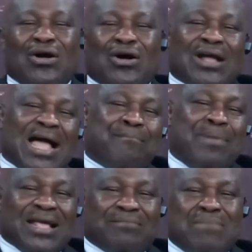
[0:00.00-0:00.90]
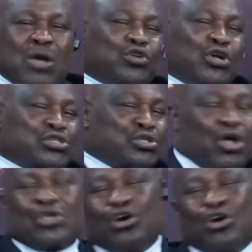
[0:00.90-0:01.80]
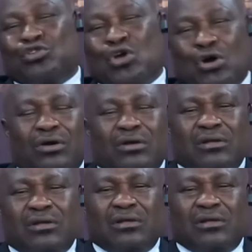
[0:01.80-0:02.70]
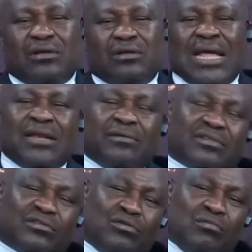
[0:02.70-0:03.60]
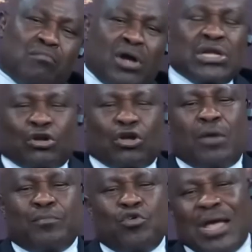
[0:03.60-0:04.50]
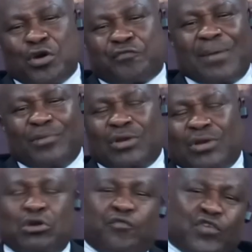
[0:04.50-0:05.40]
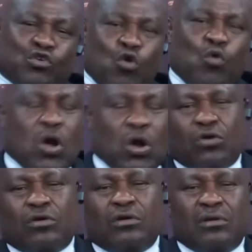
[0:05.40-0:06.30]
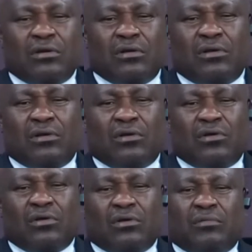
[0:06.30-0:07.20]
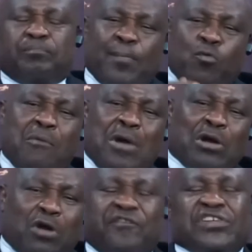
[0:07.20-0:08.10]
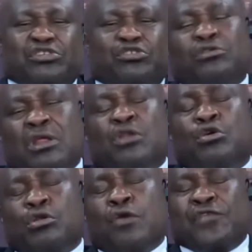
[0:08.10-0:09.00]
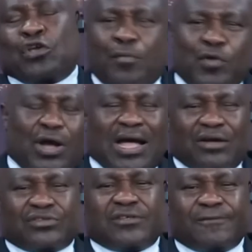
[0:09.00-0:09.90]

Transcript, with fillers: Oga, I beg, make we just lock your door. Then morning come, you and your family now no fit go work. People whenever come visit you, they know if you come your house.